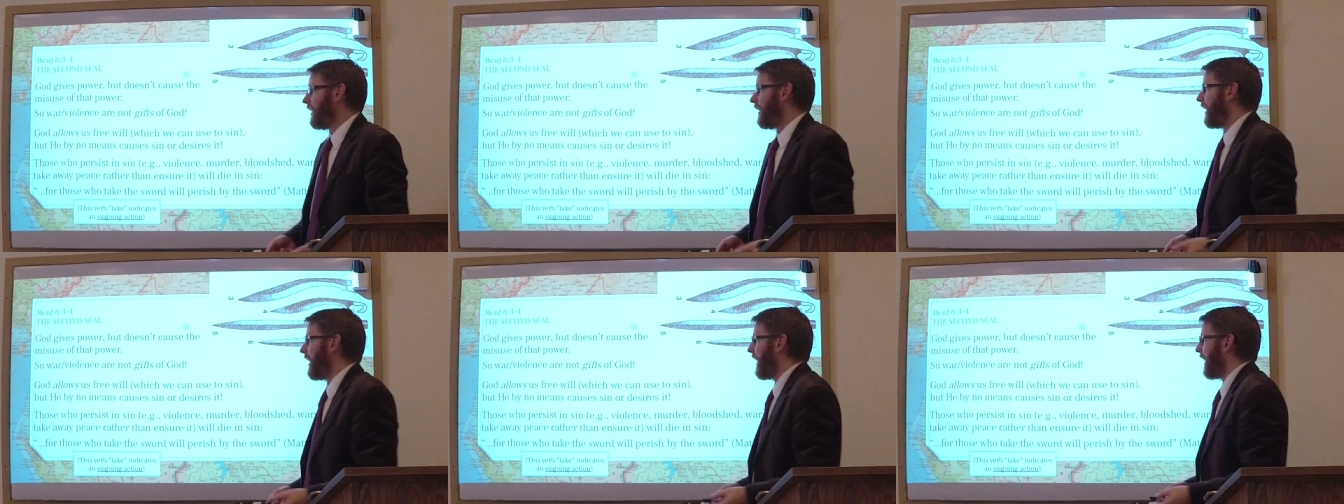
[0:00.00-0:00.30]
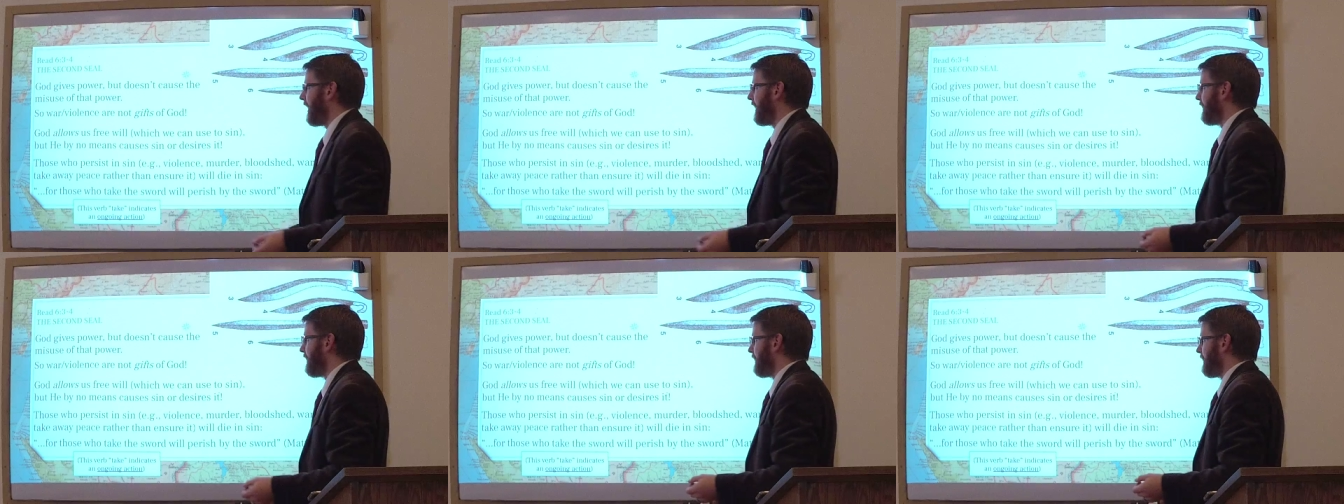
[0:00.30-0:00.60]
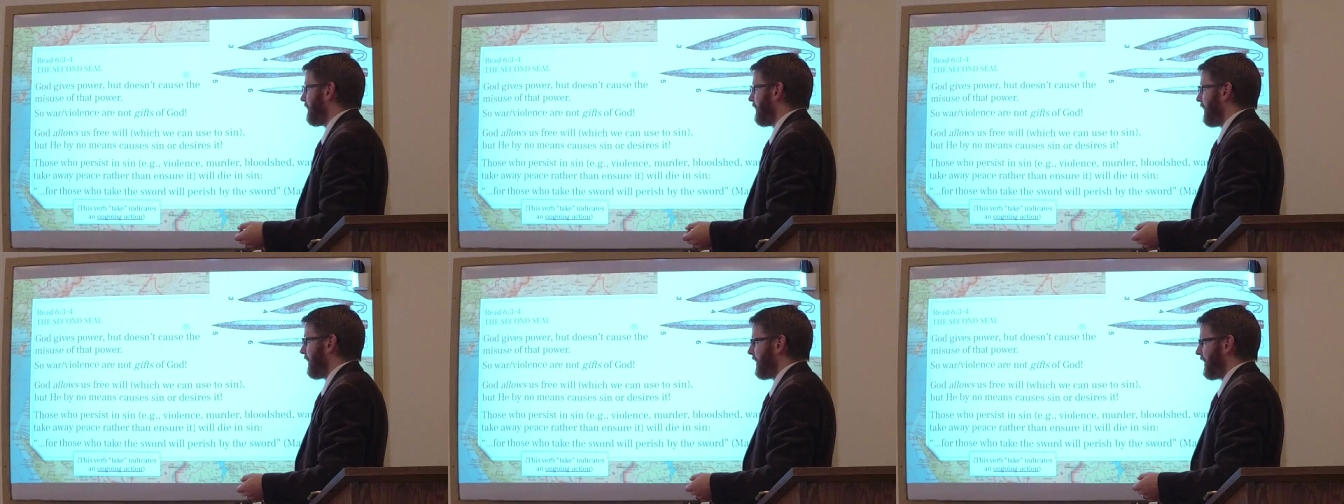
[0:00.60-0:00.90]
and
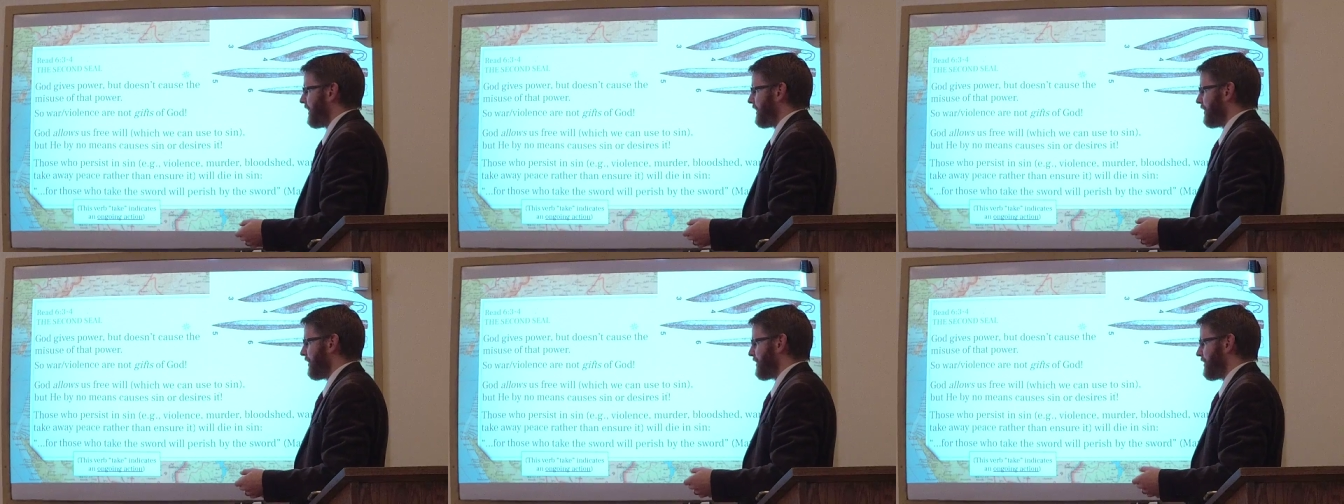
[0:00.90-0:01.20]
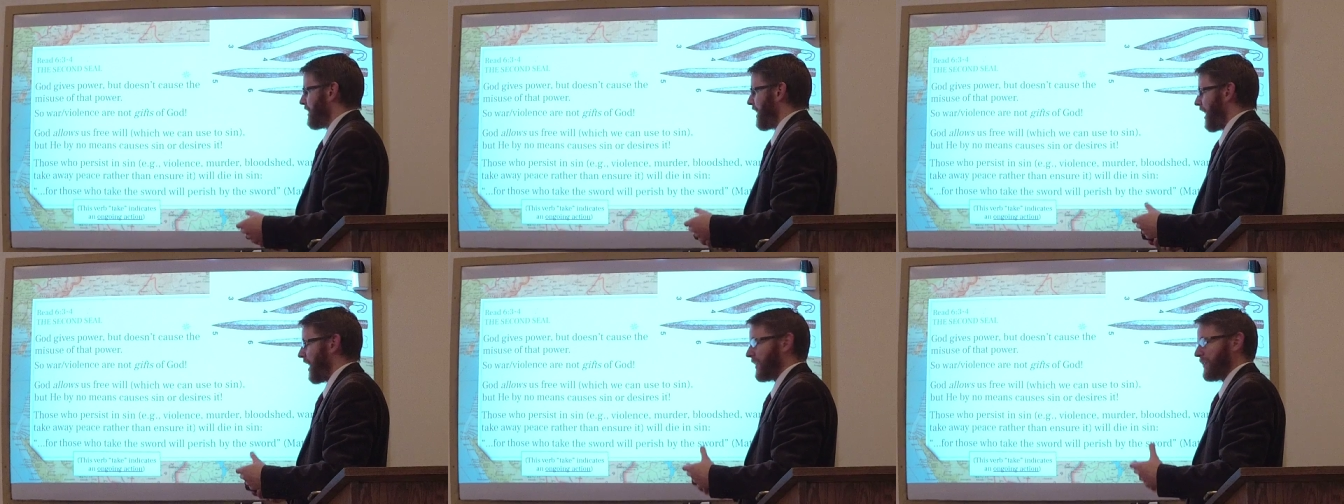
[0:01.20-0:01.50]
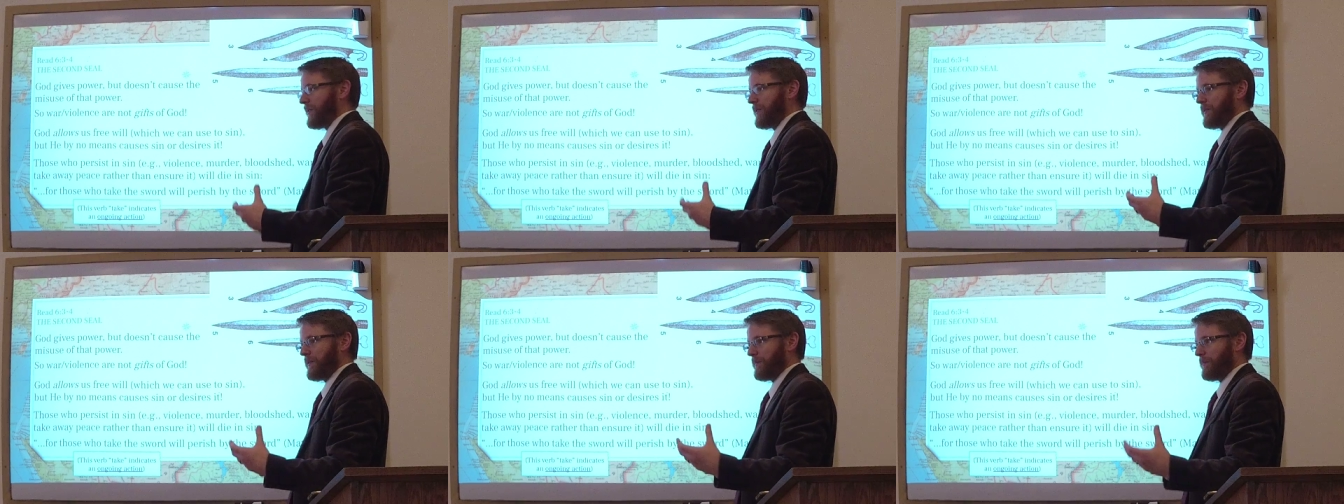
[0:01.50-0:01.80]
uh, he does
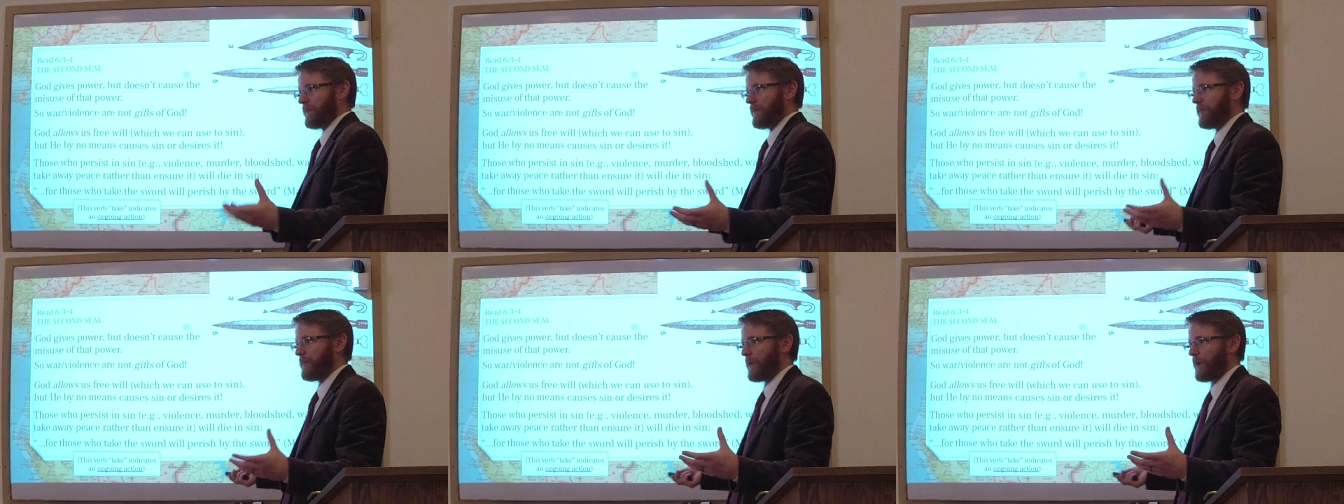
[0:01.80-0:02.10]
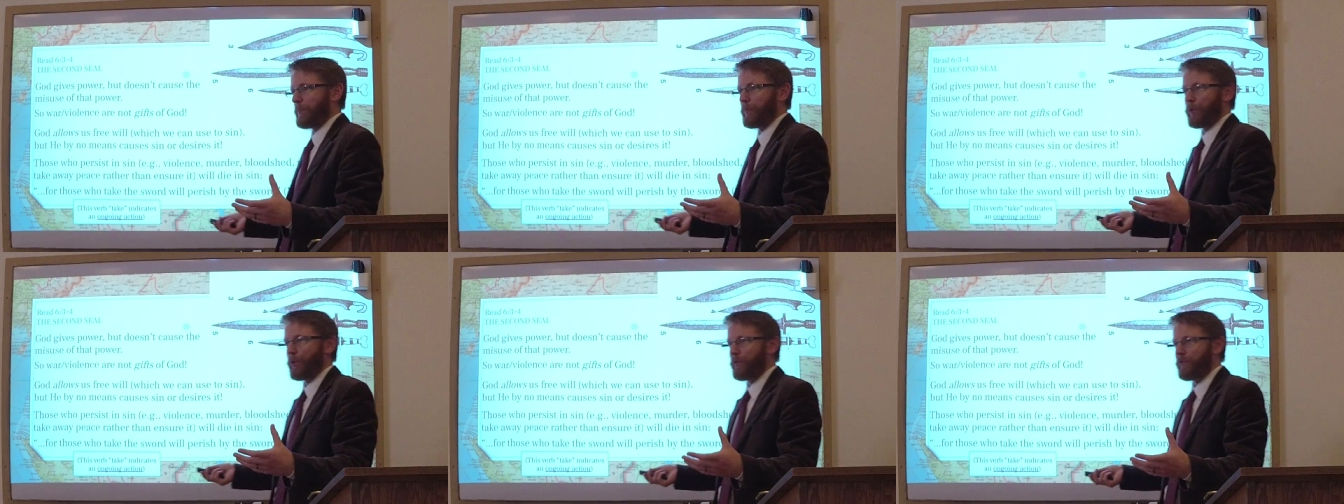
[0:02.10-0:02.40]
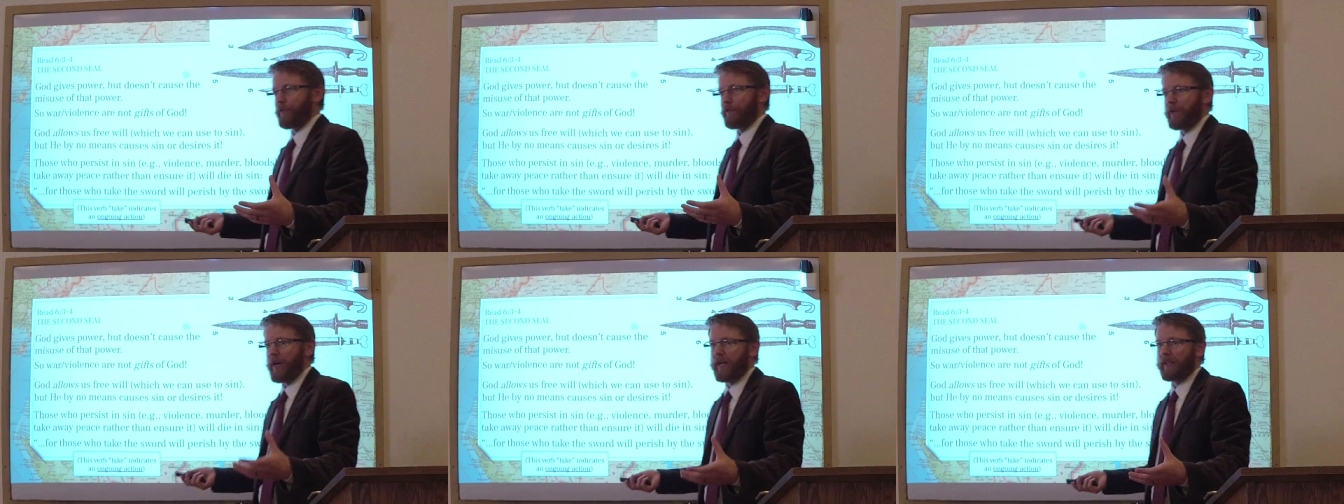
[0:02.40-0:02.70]
not approve
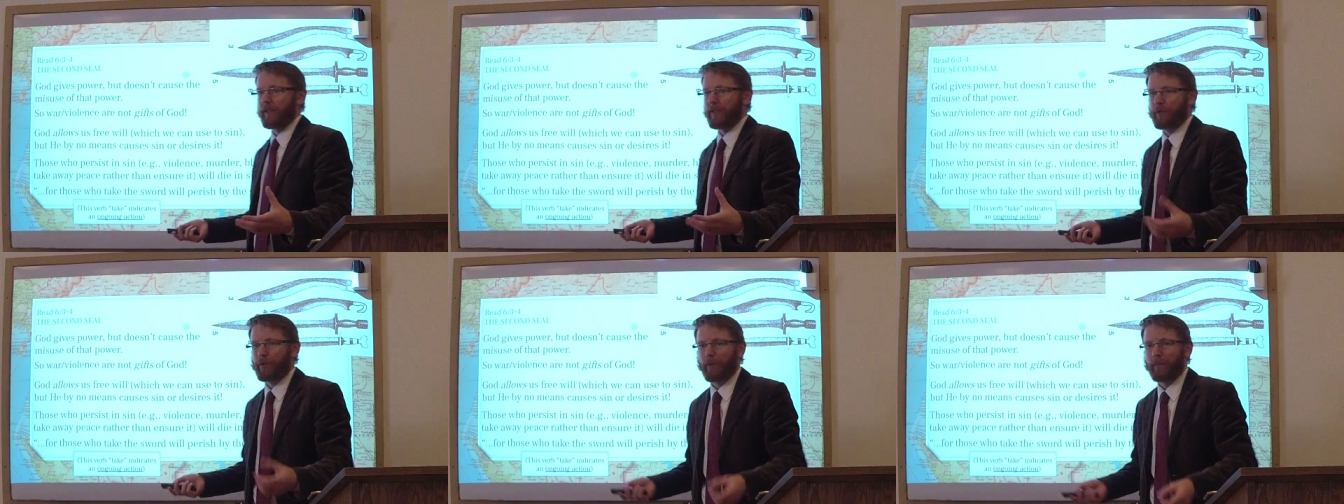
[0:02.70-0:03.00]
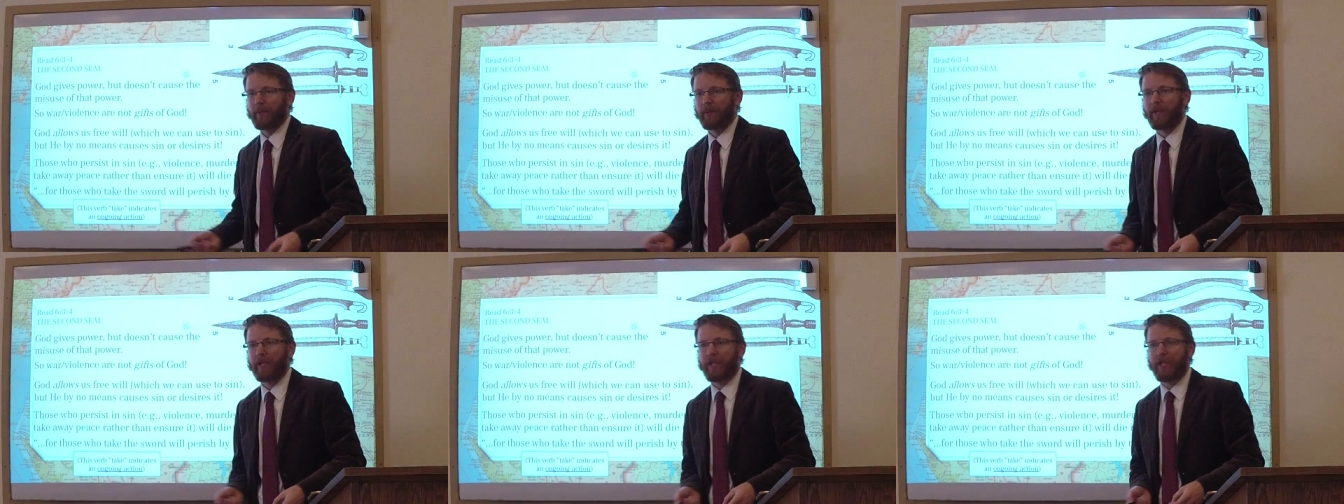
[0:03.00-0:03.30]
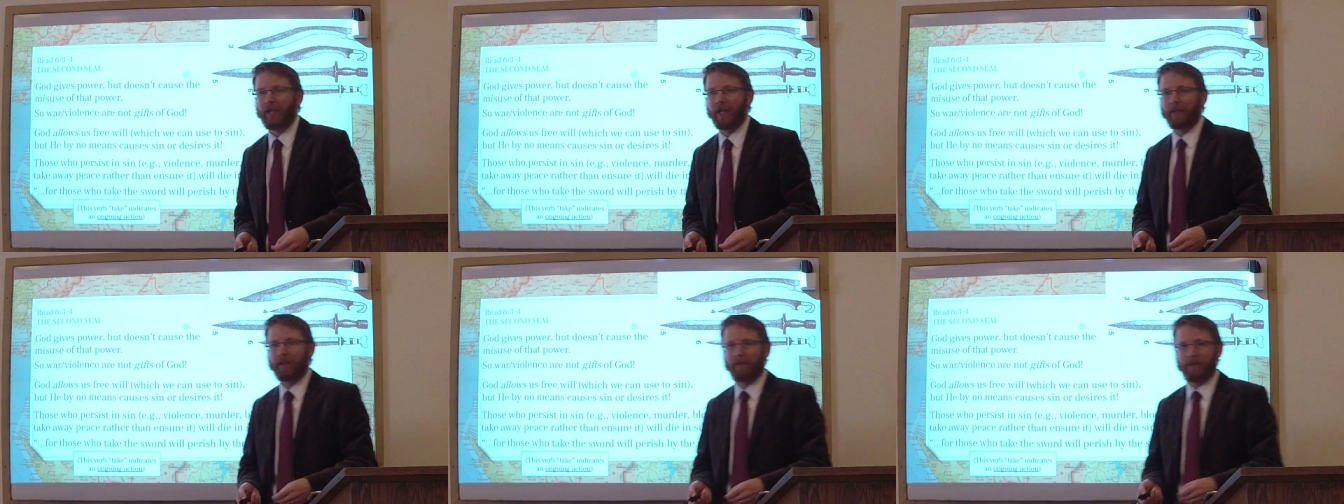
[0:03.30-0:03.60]
of violence or
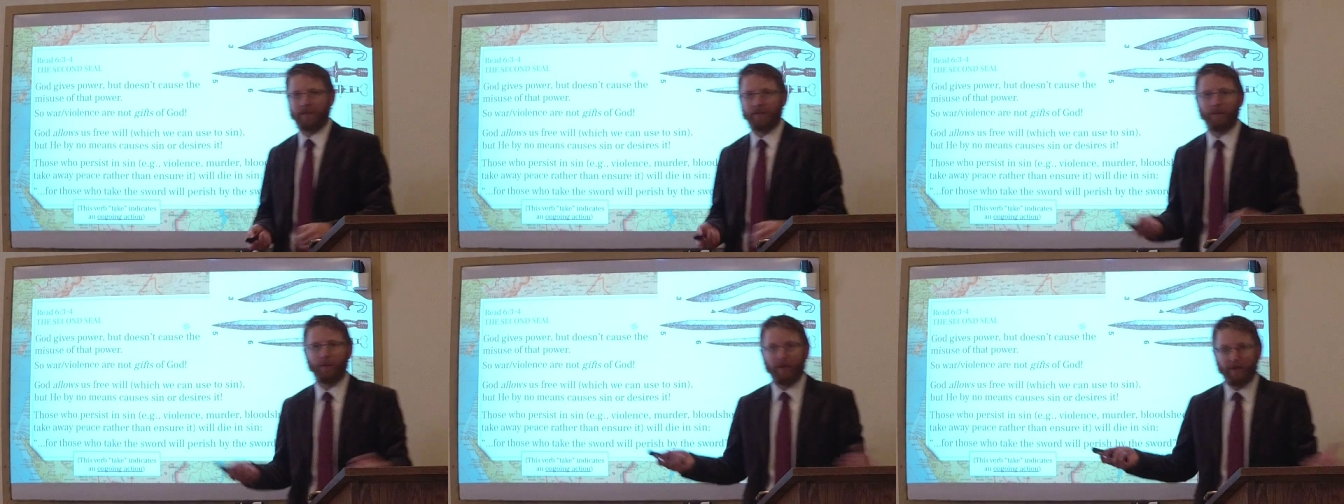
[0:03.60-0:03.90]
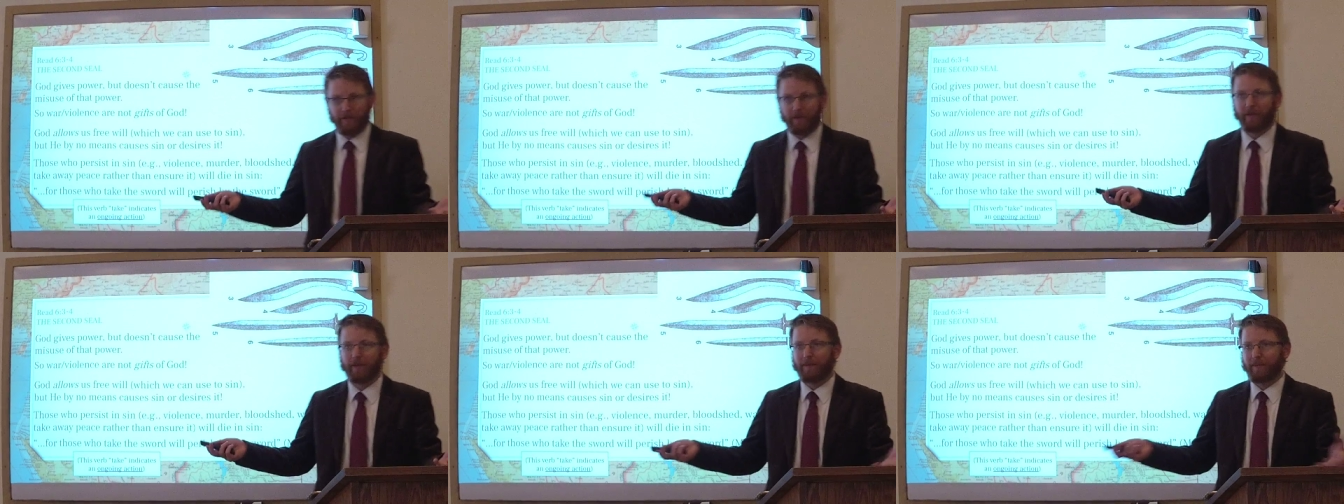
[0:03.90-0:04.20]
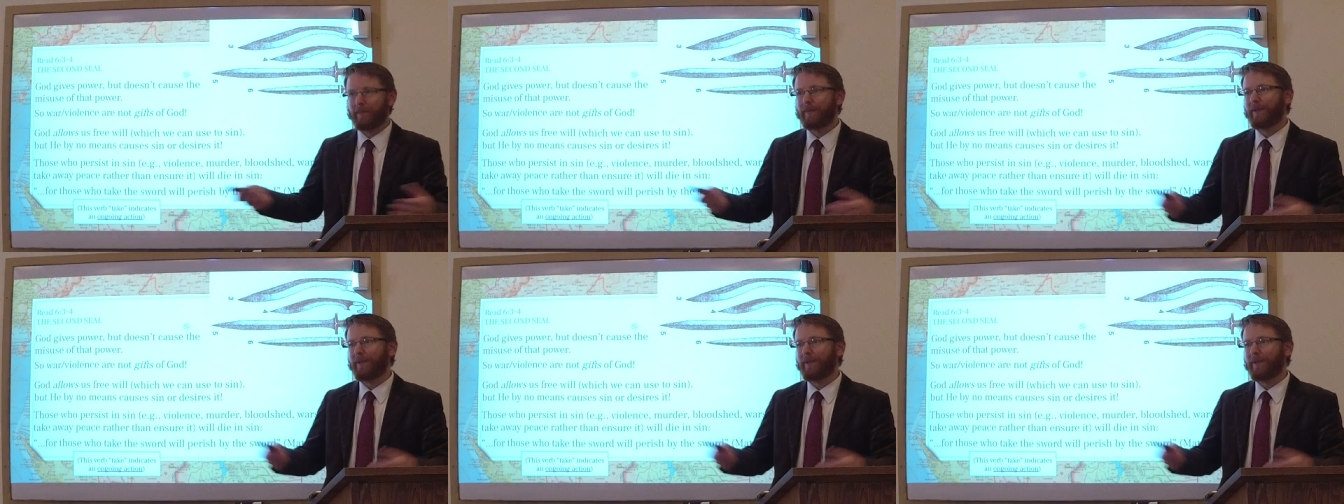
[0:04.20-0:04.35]
bloodshed. It's one of the